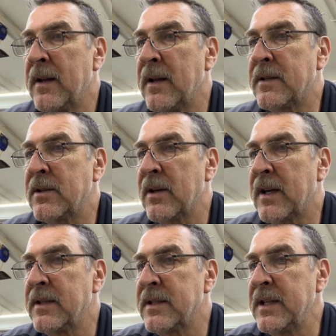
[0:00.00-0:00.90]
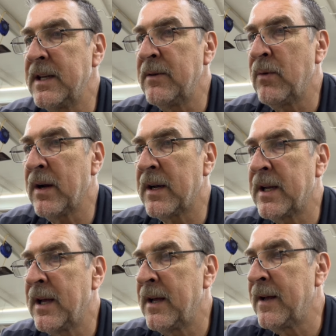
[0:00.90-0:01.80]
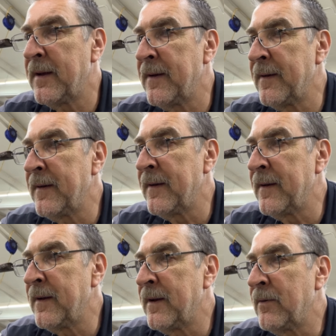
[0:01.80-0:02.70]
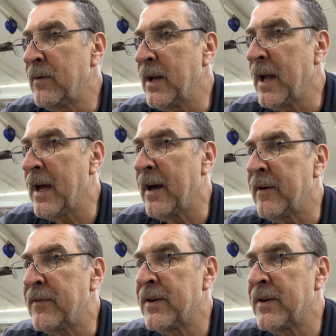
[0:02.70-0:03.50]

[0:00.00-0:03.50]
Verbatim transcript: Let's look and see what we have.